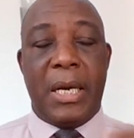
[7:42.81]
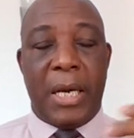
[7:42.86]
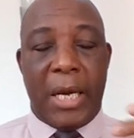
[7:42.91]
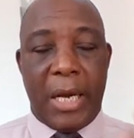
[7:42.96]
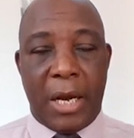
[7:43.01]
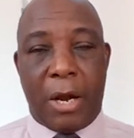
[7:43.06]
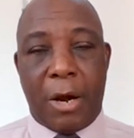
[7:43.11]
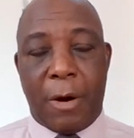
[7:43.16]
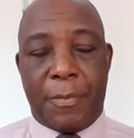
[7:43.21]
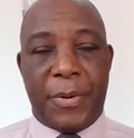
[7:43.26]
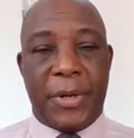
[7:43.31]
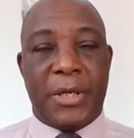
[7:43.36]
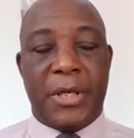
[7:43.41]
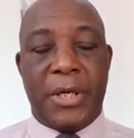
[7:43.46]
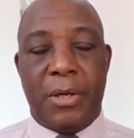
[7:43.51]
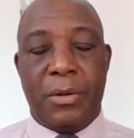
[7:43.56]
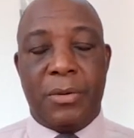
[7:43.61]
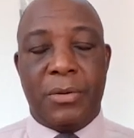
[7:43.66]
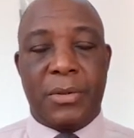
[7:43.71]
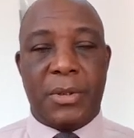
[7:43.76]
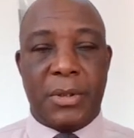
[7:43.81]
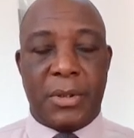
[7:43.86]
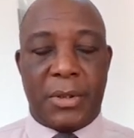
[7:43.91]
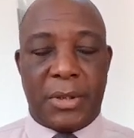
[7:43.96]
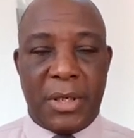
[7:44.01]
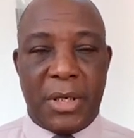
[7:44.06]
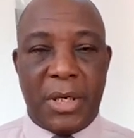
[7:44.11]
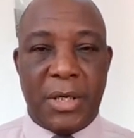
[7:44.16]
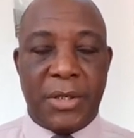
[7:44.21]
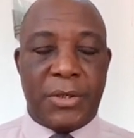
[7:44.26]
In corporate news,
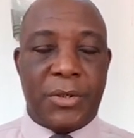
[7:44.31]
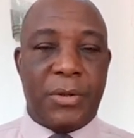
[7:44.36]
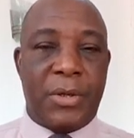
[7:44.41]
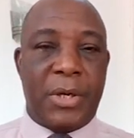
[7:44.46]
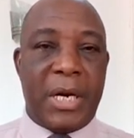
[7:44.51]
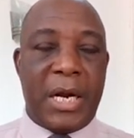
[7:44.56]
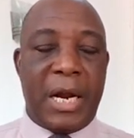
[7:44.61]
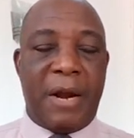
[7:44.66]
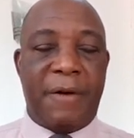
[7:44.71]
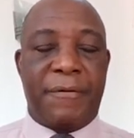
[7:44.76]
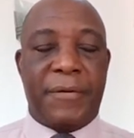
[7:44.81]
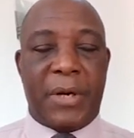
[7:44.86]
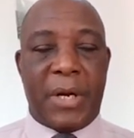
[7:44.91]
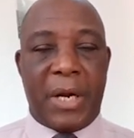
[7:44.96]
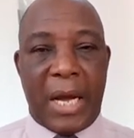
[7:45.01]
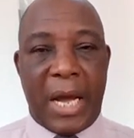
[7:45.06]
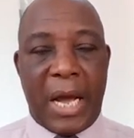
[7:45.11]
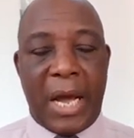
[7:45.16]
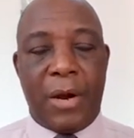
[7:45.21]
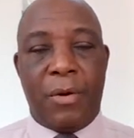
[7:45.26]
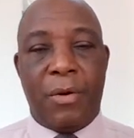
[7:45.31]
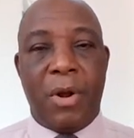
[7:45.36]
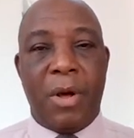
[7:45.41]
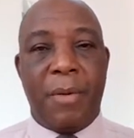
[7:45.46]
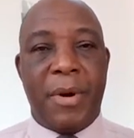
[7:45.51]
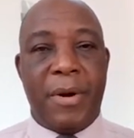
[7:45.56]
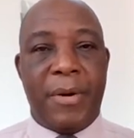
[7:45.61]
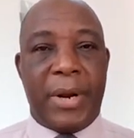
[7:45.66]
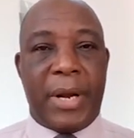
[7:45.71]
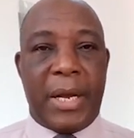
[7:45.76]
still in Southern Africa, Anglo
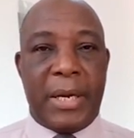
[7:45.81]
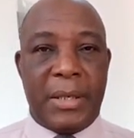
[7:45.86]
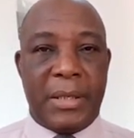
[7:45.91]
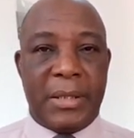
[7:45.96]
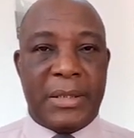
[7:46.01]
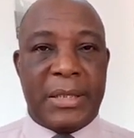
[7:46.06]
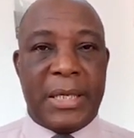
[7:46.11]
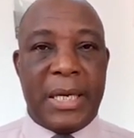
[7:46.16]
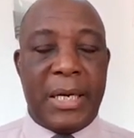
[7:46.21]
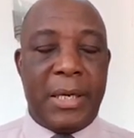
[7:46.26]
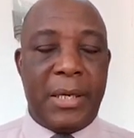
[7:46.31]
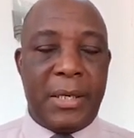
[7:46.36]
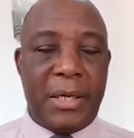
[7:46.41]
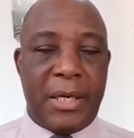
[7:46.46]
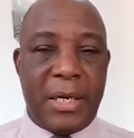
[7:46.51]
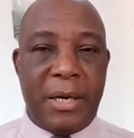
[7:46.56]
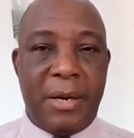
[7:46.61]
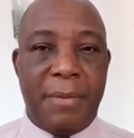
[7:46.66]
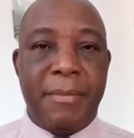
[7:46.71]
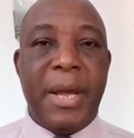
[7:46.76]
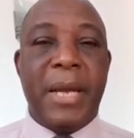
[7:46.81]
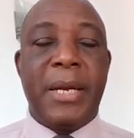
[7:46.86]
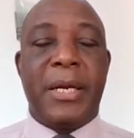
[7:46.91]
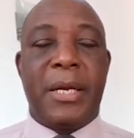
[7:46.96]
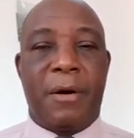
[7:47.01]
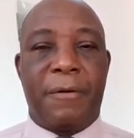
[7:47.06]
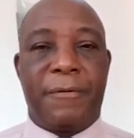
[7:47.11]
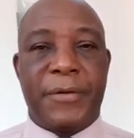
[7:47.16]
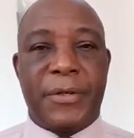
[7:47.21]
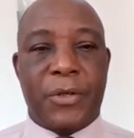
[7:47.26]
American is selling the
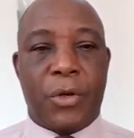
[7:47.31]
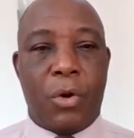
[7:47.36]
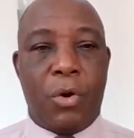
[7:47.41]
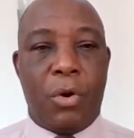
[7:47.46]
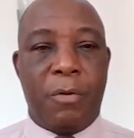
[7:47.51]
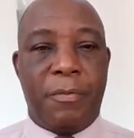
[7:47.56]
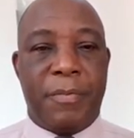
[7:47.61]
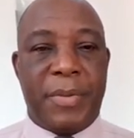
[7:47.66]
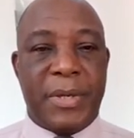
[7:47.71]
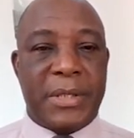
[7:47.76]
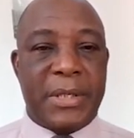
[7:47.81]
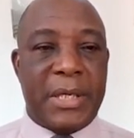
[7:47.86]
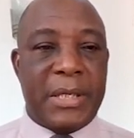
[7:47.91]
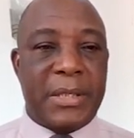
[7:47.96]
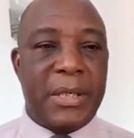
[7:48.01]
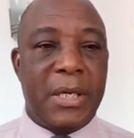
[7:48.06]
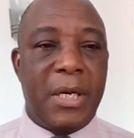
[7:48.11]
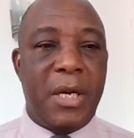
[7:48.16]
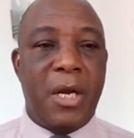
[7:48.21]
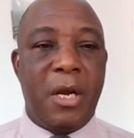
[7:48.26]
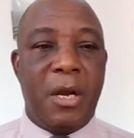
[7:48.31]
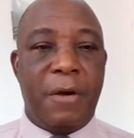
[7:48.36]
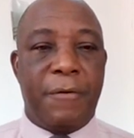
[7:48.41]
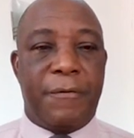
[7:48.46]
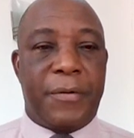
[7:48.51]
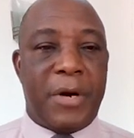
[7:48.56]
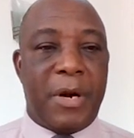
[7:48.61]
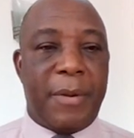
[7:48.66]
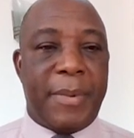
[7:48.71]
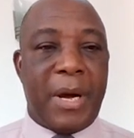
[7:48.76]
remainder of its coal business
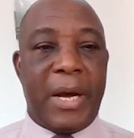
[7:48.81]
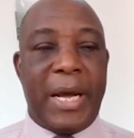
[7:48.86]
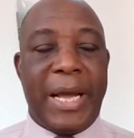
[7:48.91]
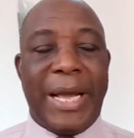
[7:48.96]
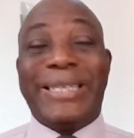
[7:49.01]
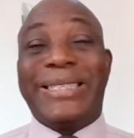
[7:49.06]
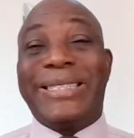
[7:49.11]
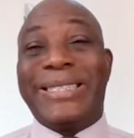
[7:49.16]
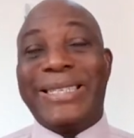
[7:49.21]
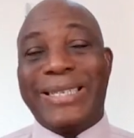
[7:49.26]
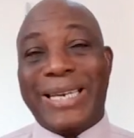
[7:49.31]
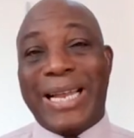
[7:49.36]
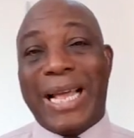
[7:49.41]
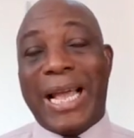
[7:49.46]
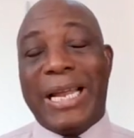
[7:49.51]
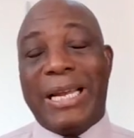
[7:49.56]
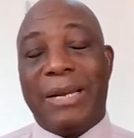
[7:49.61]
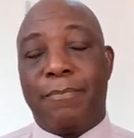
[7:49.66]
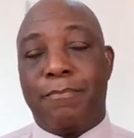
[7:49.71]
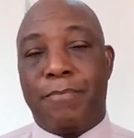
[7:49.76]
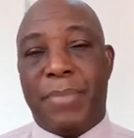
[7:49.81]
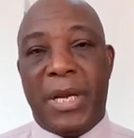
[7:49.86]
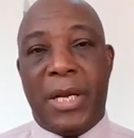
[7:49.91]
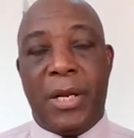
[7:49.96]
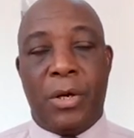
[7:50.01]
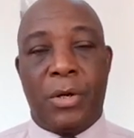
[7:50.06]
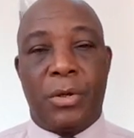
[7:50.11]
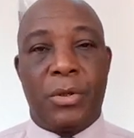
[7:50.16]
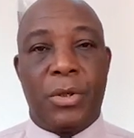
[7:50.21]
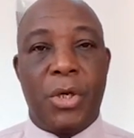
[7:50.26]
for about 89
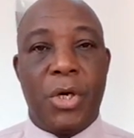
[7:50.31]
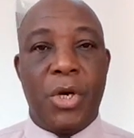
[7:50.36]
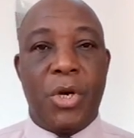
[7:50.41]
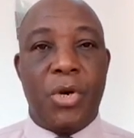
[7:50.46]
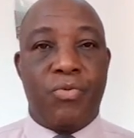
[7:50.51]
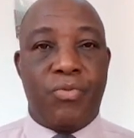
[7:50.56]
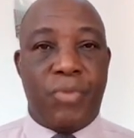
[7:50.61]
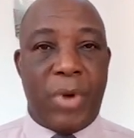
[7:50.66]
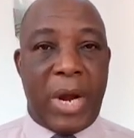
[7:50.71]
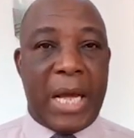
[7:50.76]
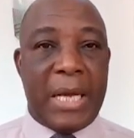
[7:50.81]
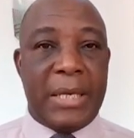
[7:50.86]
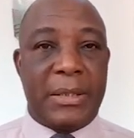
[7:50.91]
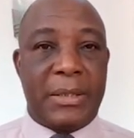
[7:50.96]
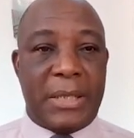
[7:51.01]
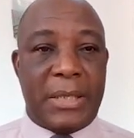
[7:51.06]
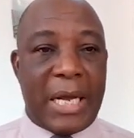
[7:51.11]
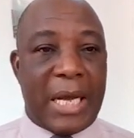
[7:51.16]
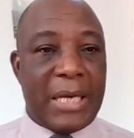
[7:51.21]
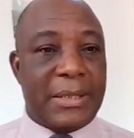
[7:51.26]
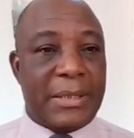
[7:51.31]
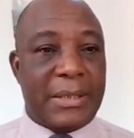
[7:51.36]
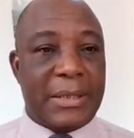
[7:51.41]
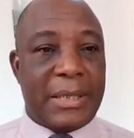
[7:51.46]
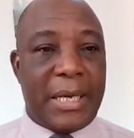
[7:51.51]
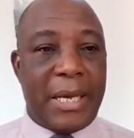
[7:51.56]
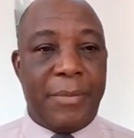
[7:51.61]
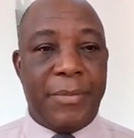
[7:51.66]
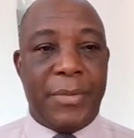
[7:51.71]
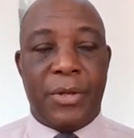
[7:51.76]
billion rand. That's
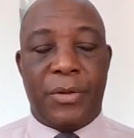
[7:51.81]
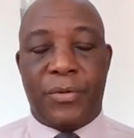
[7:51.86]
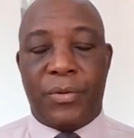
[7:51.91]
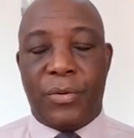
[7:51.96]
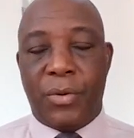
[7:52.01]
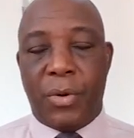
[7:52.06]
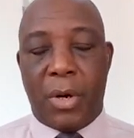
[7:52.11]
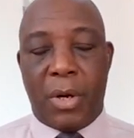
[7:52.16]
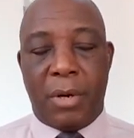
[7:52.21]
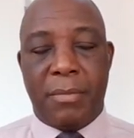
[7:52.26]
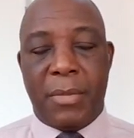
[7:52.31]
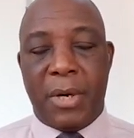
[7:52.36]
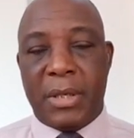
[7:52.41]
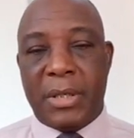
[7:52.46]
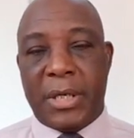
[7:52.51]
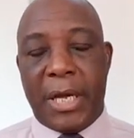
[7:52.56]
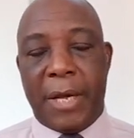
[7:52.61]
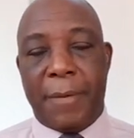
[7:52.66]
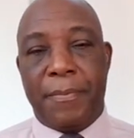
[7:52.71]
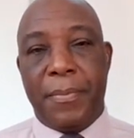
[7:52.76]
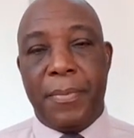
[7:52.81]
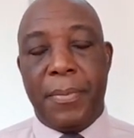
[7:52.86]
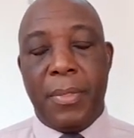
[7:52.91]
coming through on Monday.